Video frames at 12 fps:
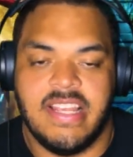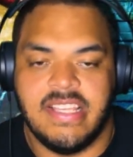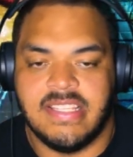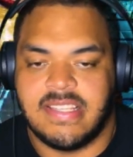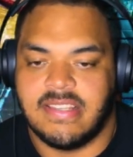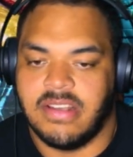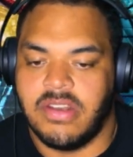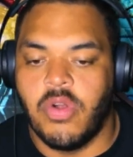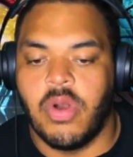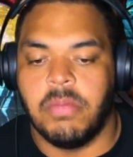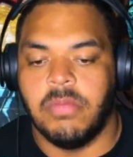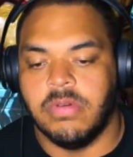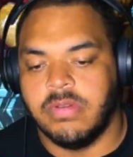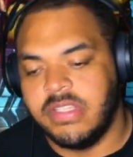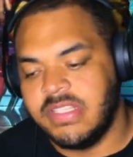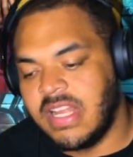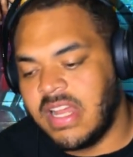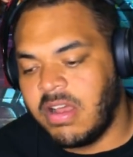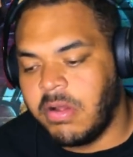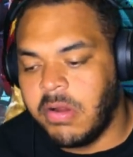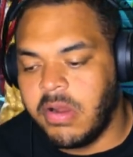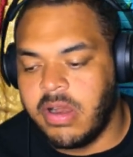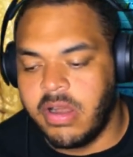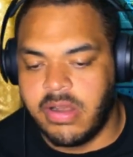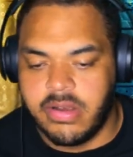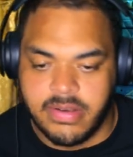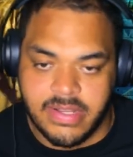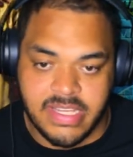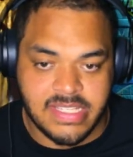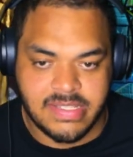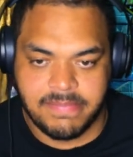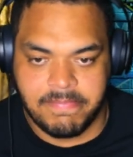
he's normal. He's not hard. He's